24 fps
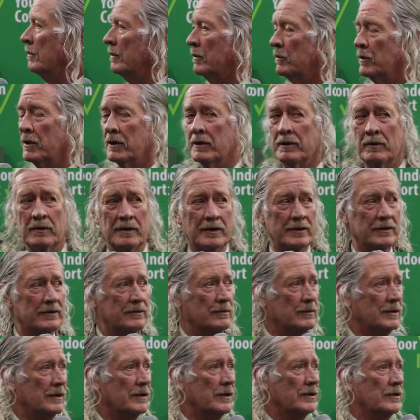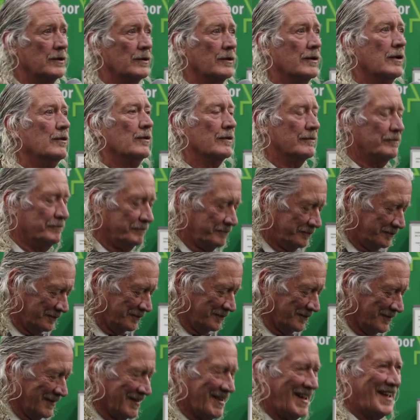Where are you? Oh.
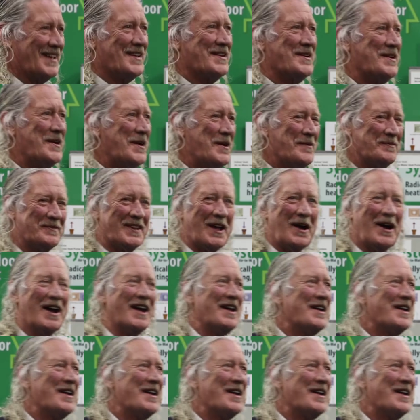I